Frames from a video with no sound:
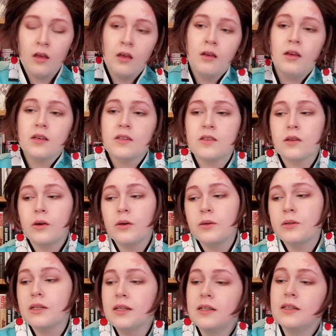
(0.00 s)

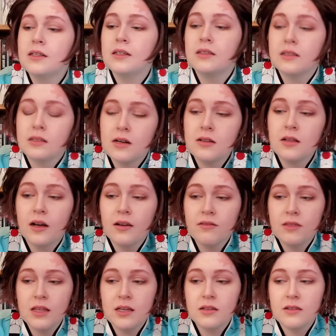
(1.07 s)
So a lot of
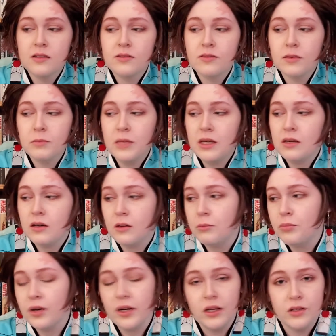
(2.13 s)
things for me come
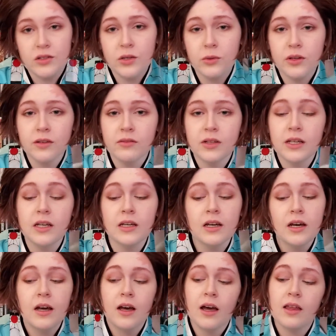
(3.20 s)
pretty intuitively,
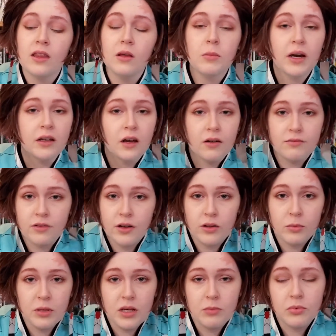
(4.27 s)
and they might not for other
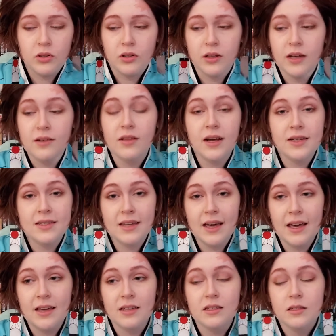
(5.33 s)
people. If that is the
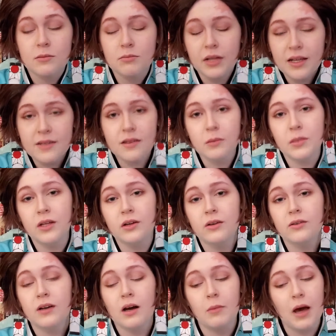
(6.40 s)
case, please let me
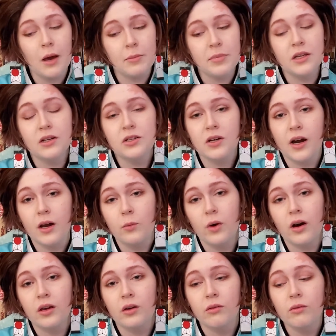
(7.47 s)
know. I'm happy to try and
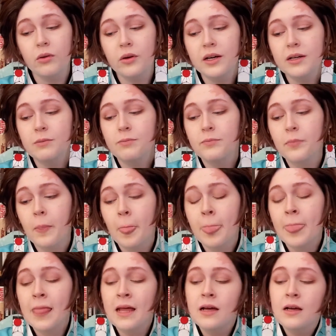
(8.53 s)
walk you through it.
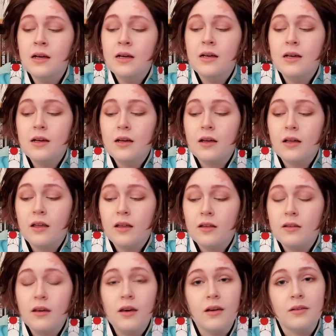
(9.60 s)

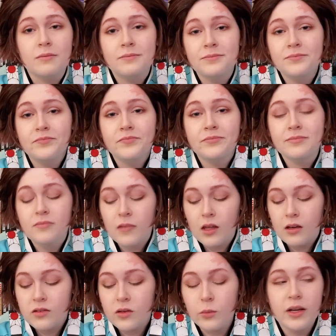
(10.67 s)
And yeah.
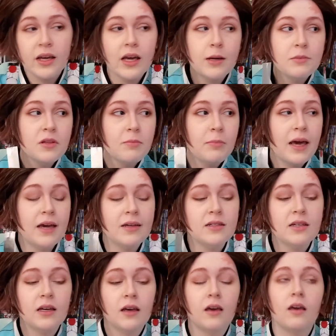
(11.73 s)
So when it came to
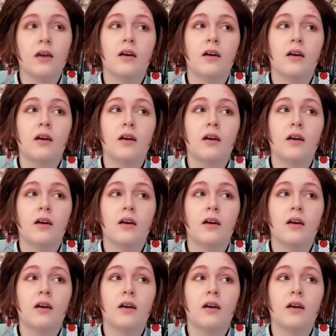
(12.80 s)
painting,